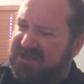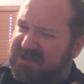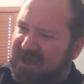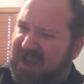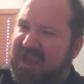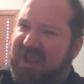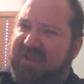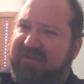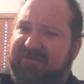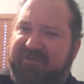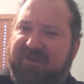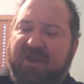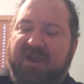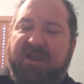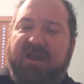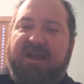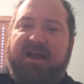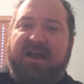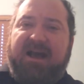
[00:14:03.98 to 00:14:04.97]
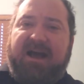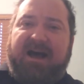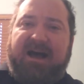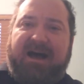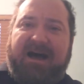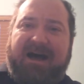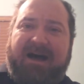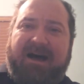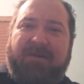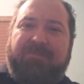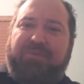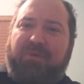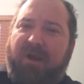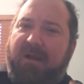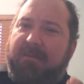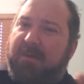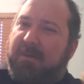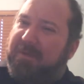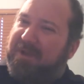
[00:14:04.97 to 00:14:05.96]
safe.
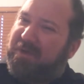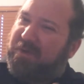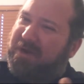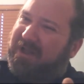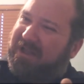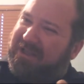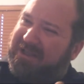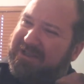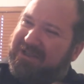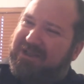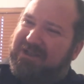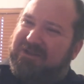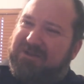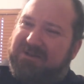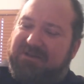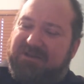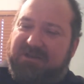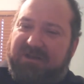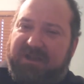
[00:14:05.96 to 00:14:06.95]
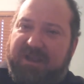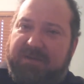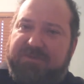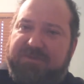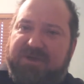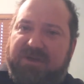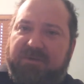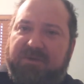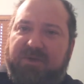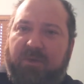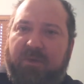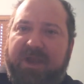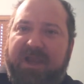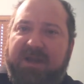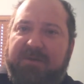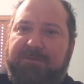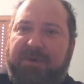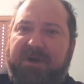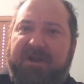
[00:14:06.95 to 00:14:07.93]
Probably went a little apeshit with the
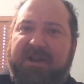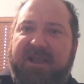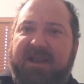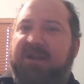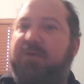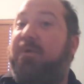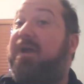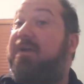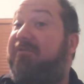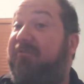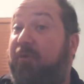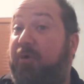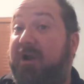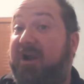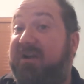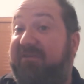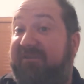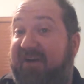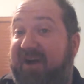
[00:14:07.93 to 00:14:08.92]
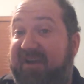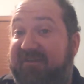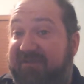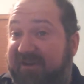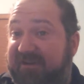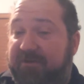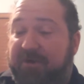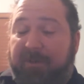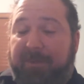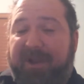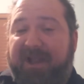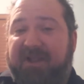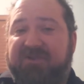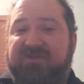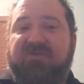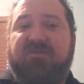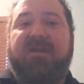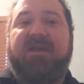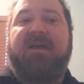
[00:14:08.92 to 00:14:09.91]
weight, but anyway, 495, 500
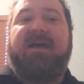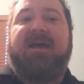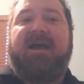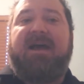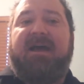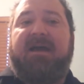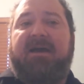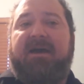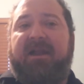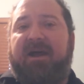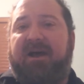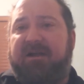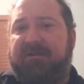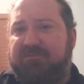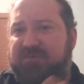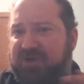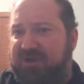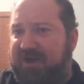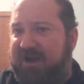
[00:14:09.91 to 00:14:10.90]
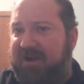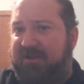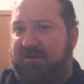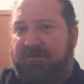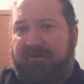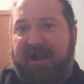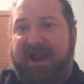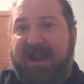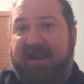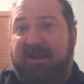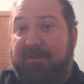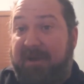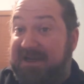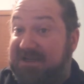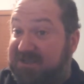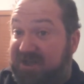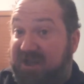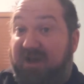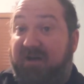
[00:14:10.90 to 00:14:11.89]
pounds, and took it out of the rack
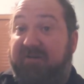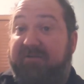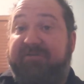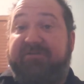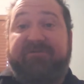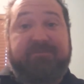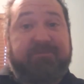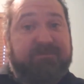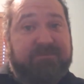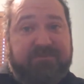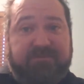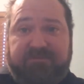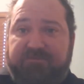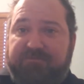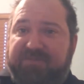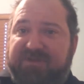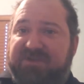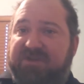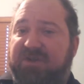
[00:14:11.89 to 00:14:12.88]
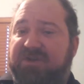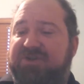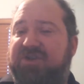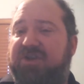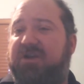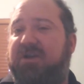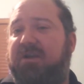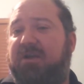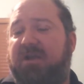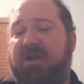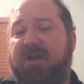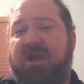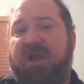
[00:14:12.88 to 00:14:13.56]
myself, position,